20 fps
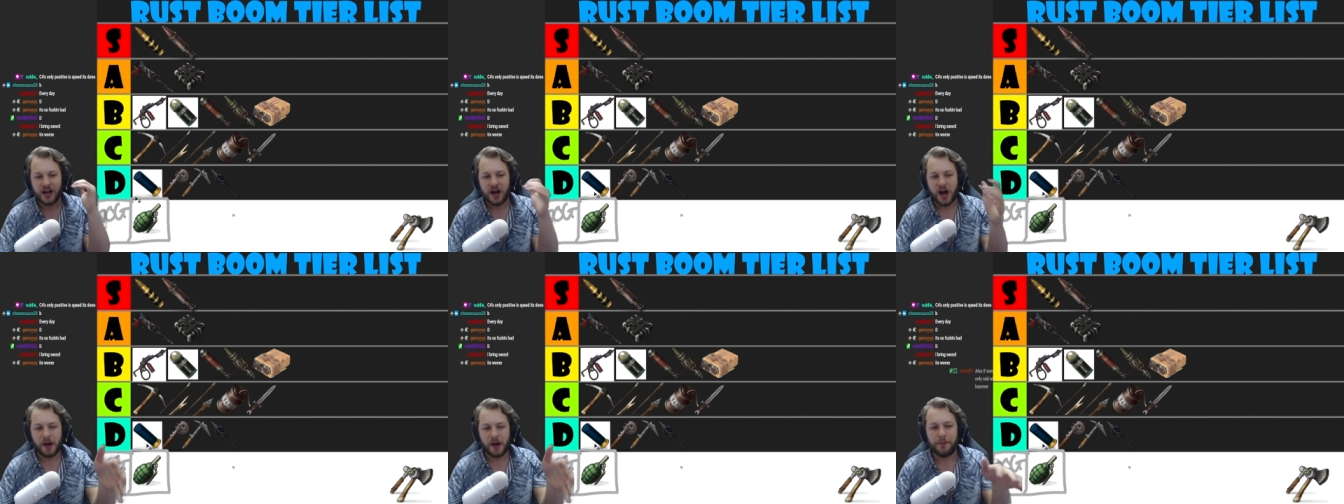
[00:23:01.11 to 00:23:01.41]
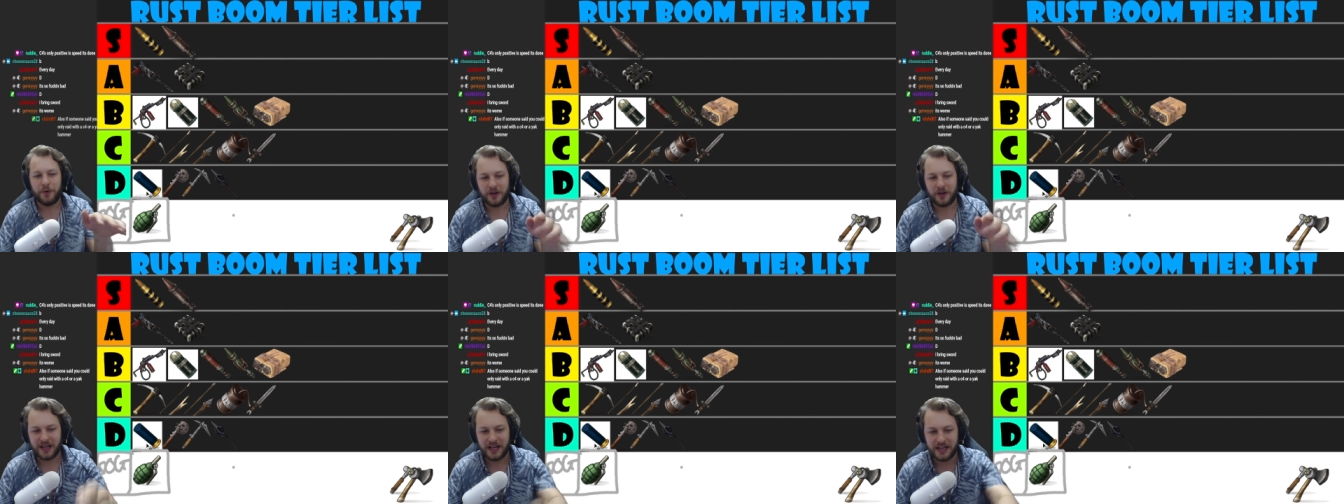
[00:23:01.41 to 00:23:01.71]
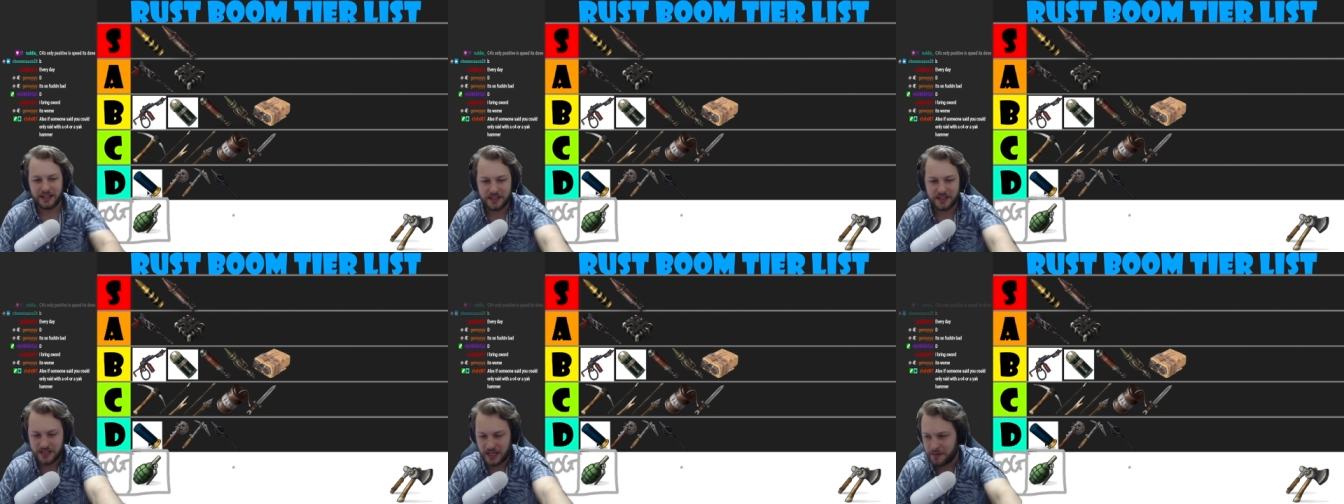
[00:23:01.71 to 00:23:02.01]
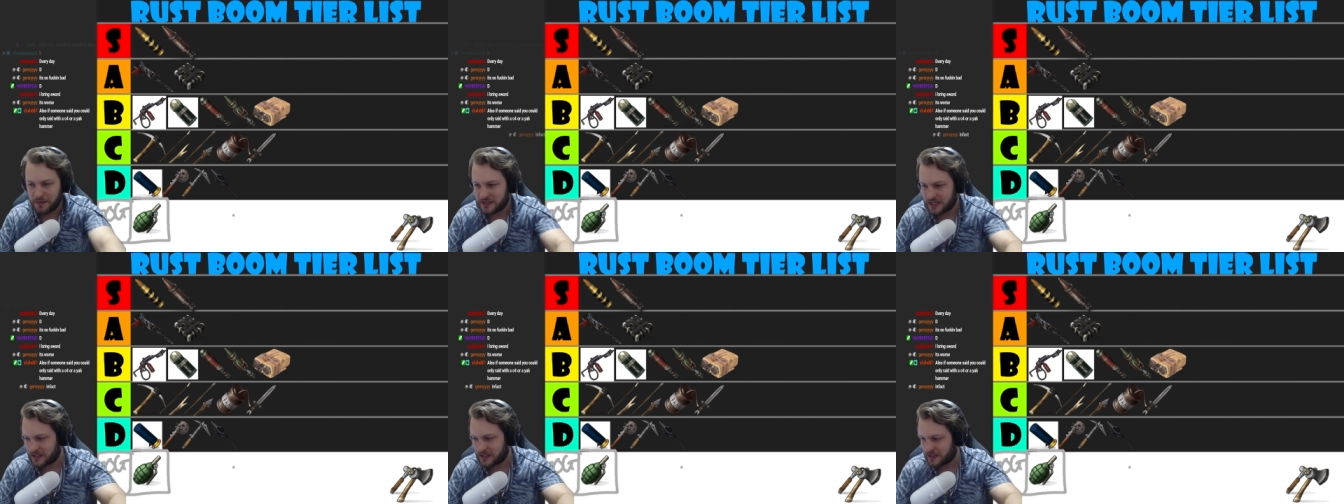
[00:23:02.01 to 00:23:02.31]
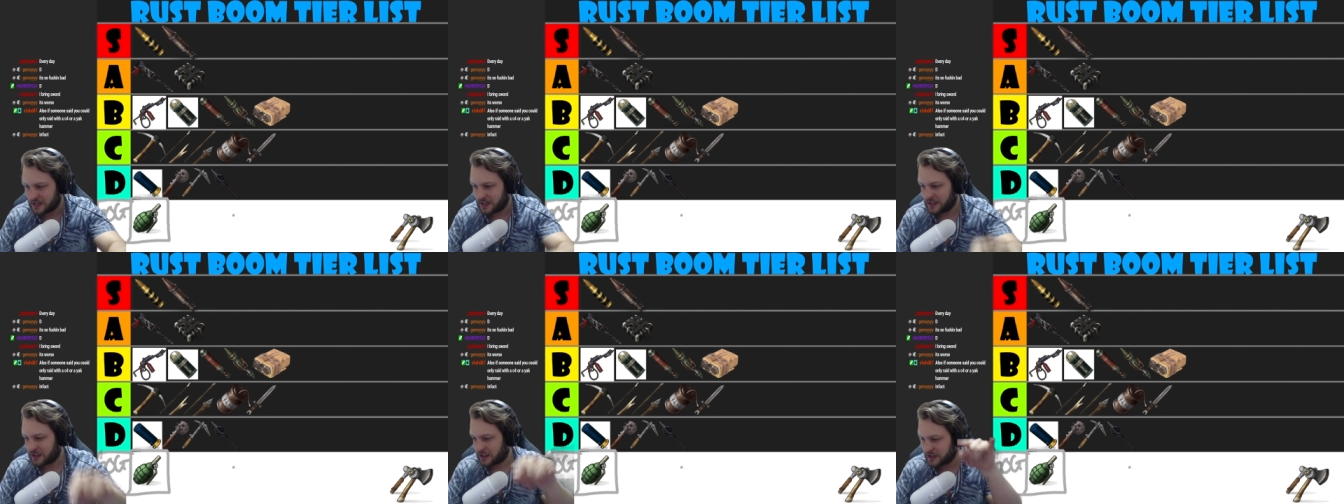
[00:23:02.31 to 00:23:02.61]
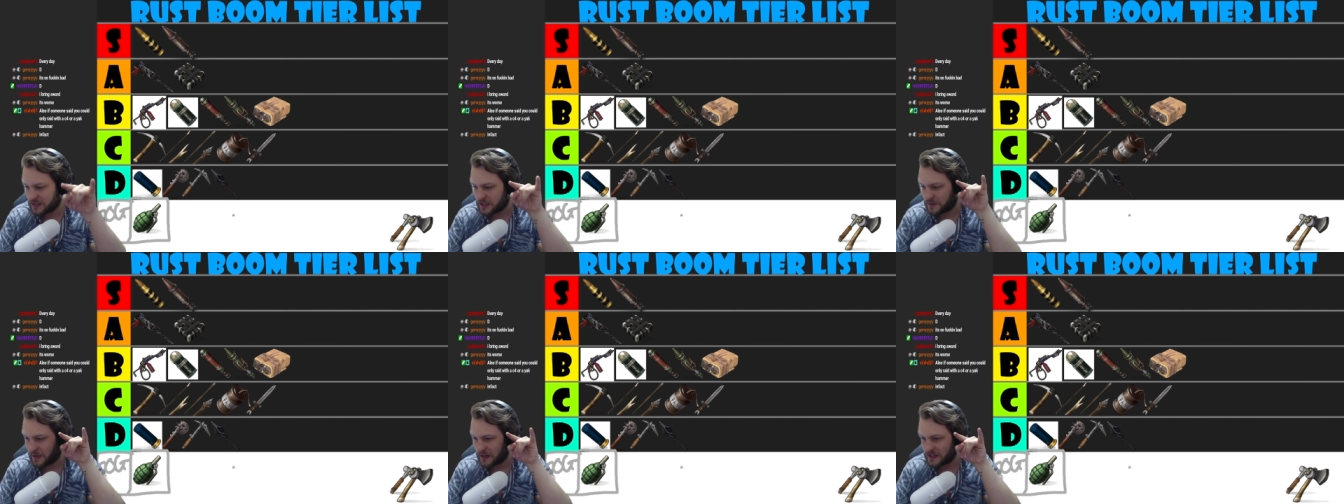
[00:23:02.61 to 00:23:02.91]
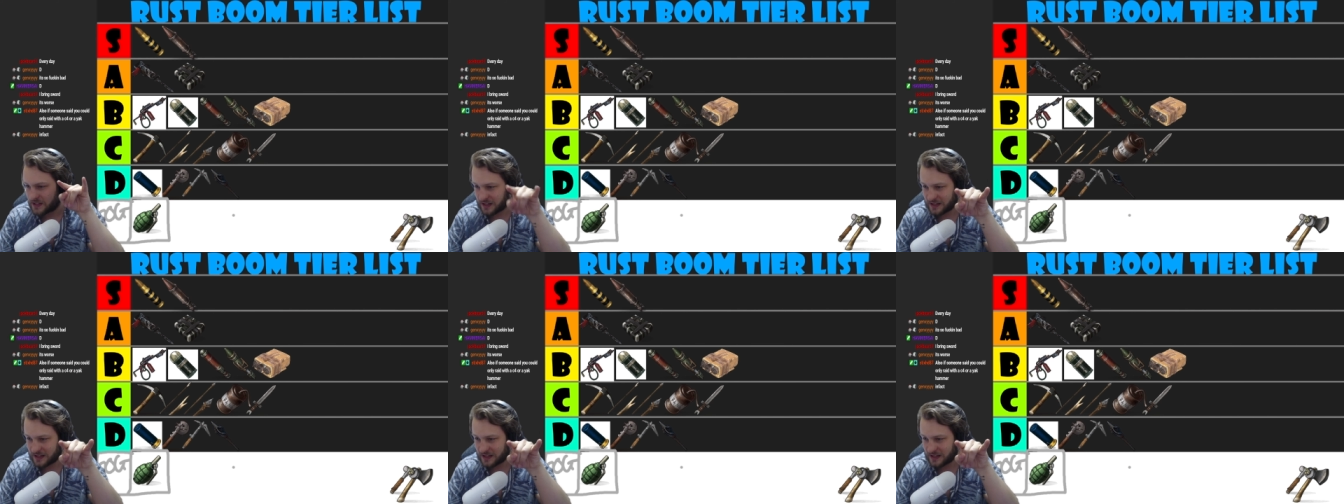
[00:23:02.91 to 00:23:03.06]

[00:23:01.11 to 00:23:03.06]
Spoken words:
I'm putting it in the same as Ensign because it's basically the